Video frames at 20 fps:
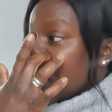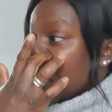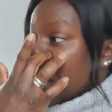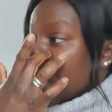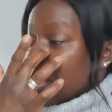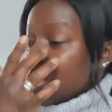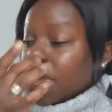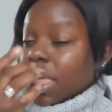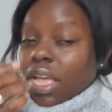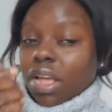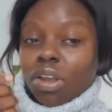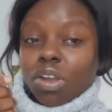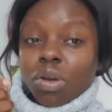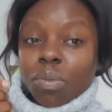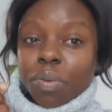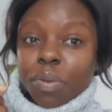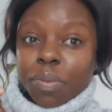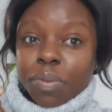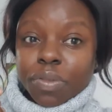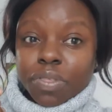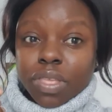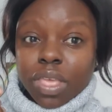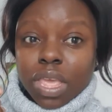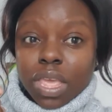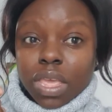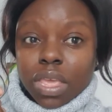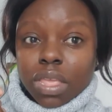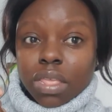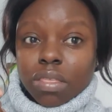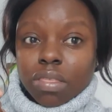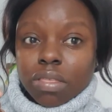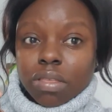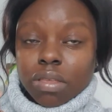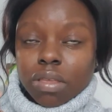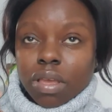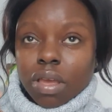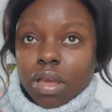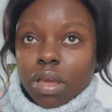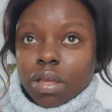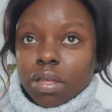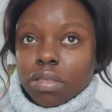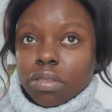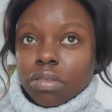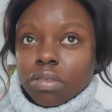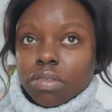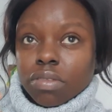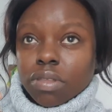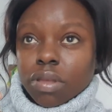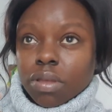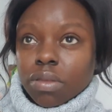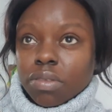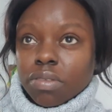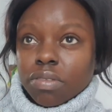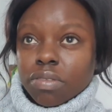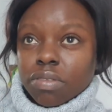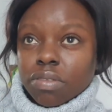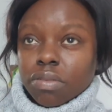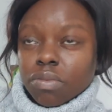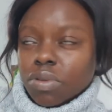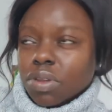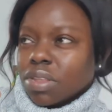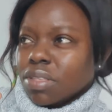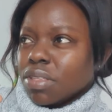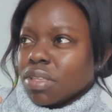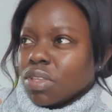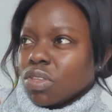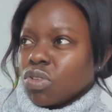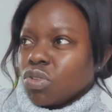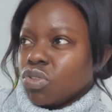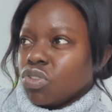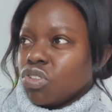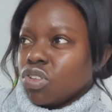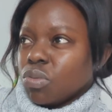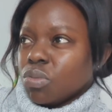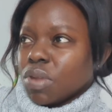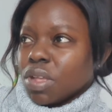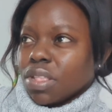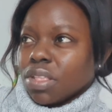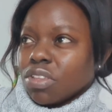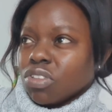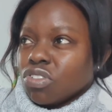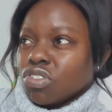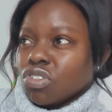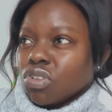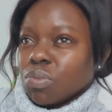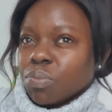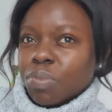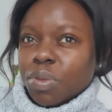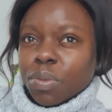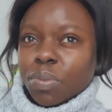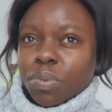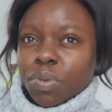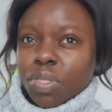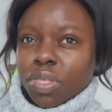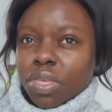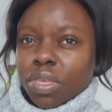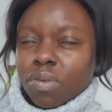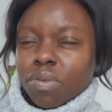I hear a lot of people saying YouTube doesn't show people